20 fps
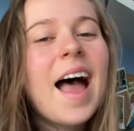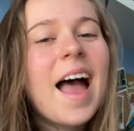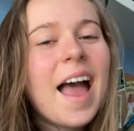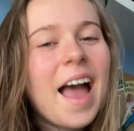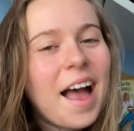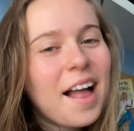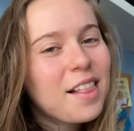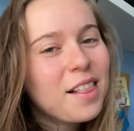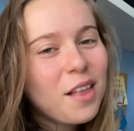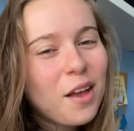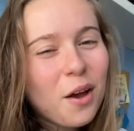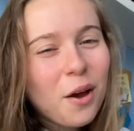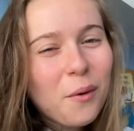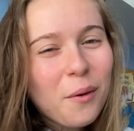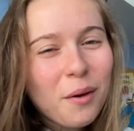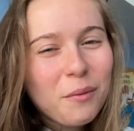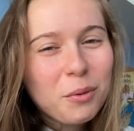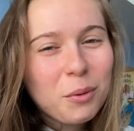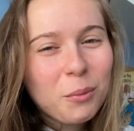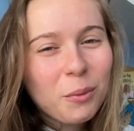Hello
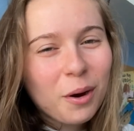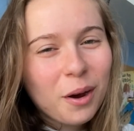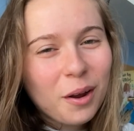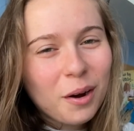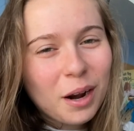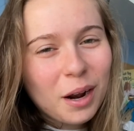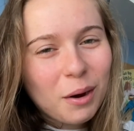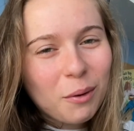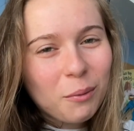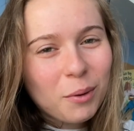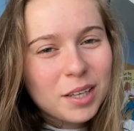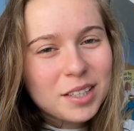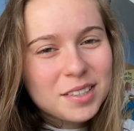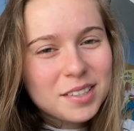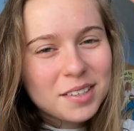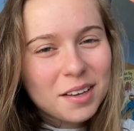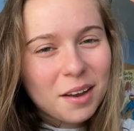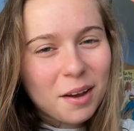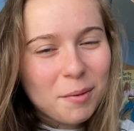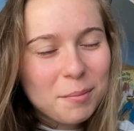everyone, what's
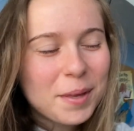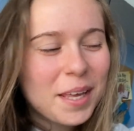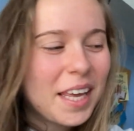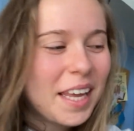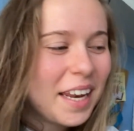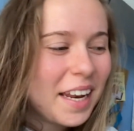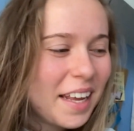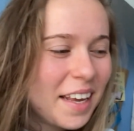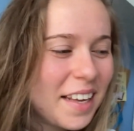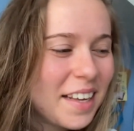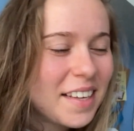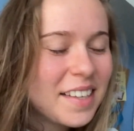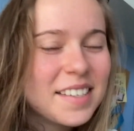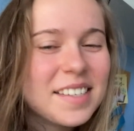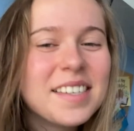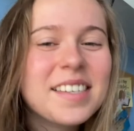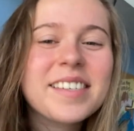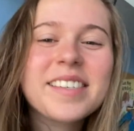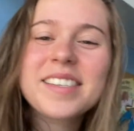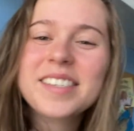up? It
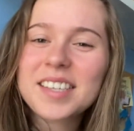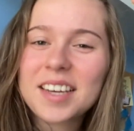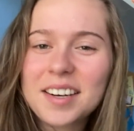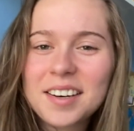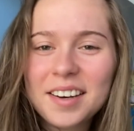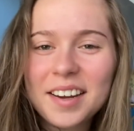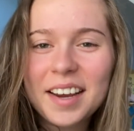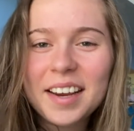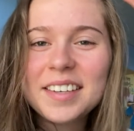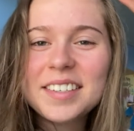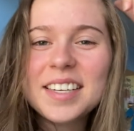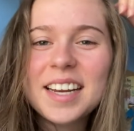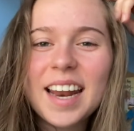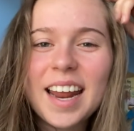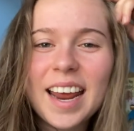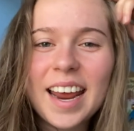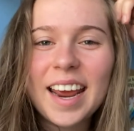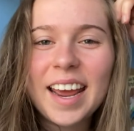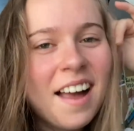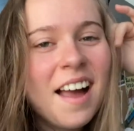is Sunday
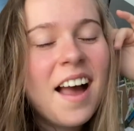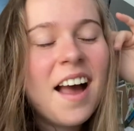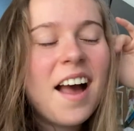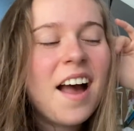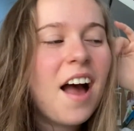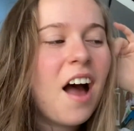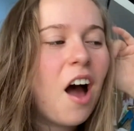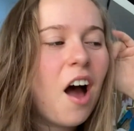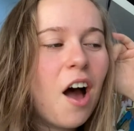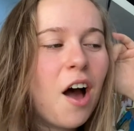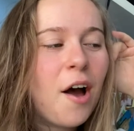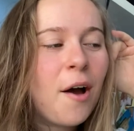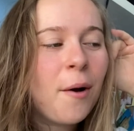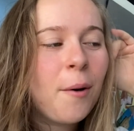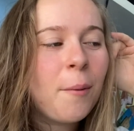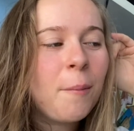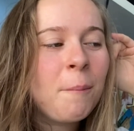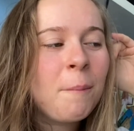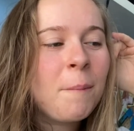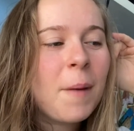today.
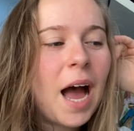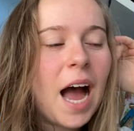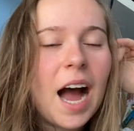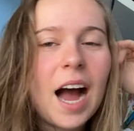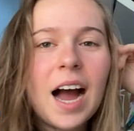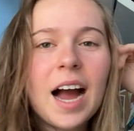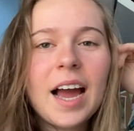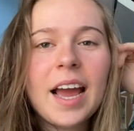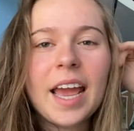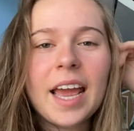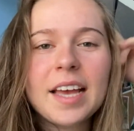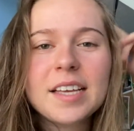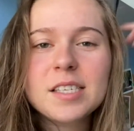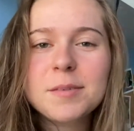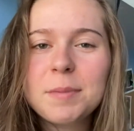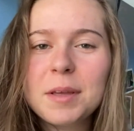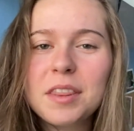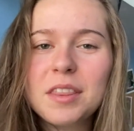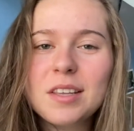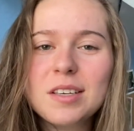Um, I
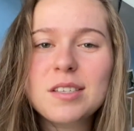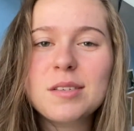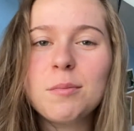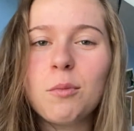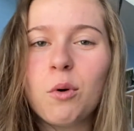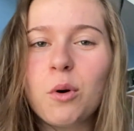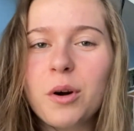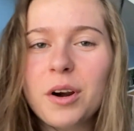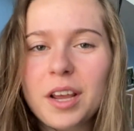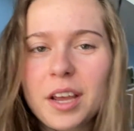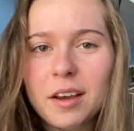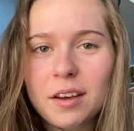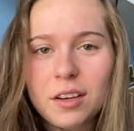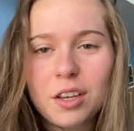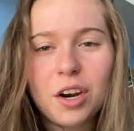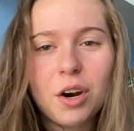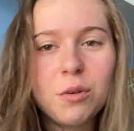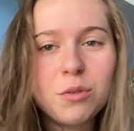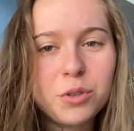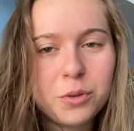spent this morning, you
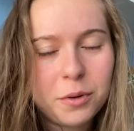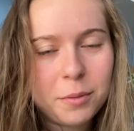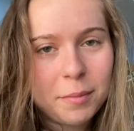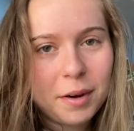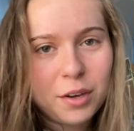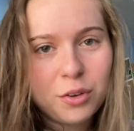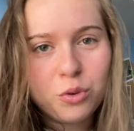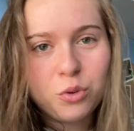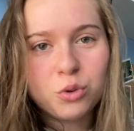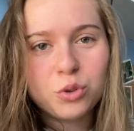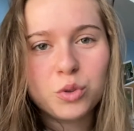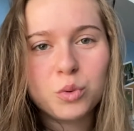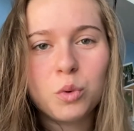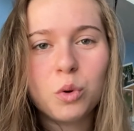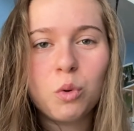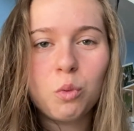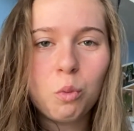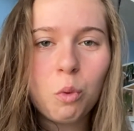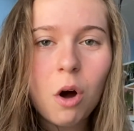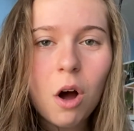know, doing my
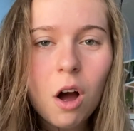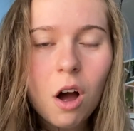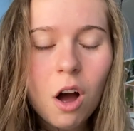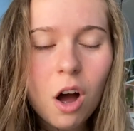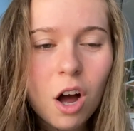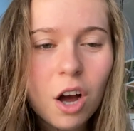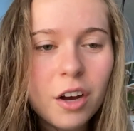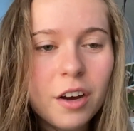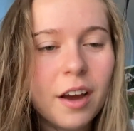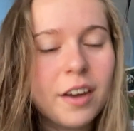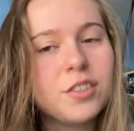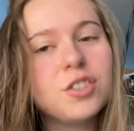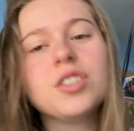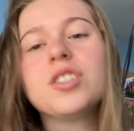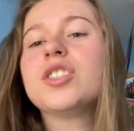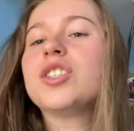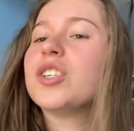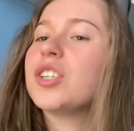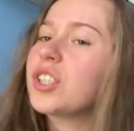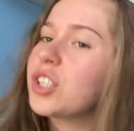usual walk. I
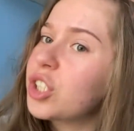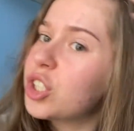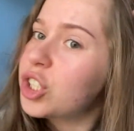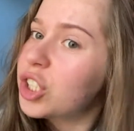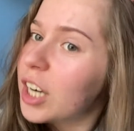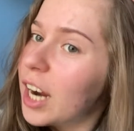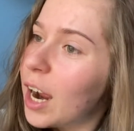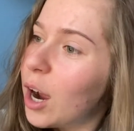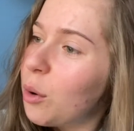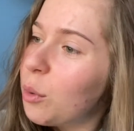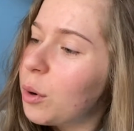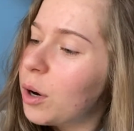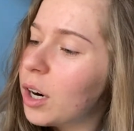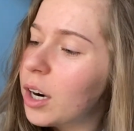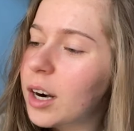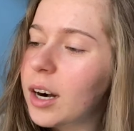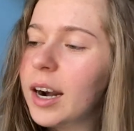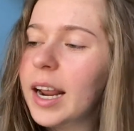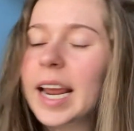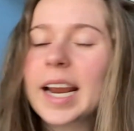just took a
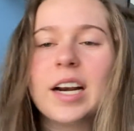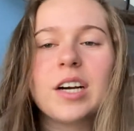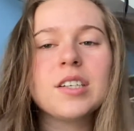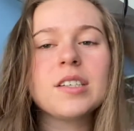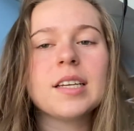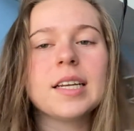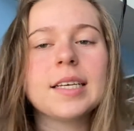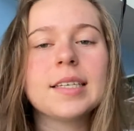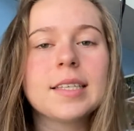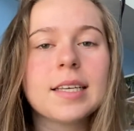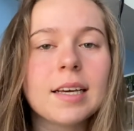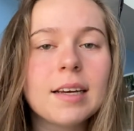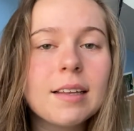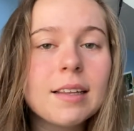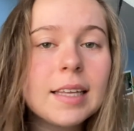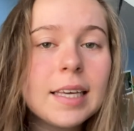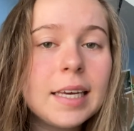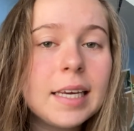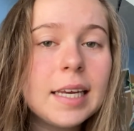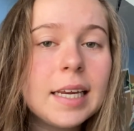shower, hair's nice and
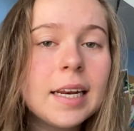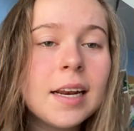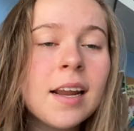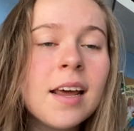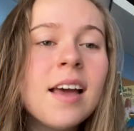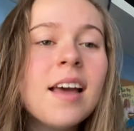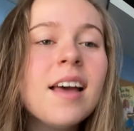clean.